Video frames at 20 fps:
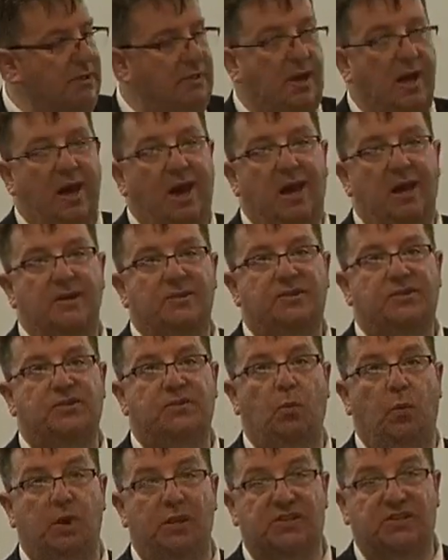as
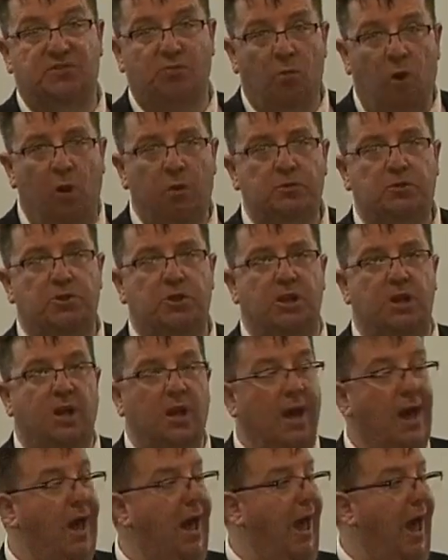with small g
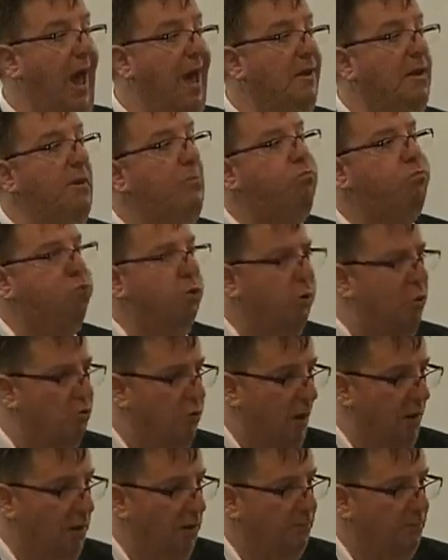and in plural.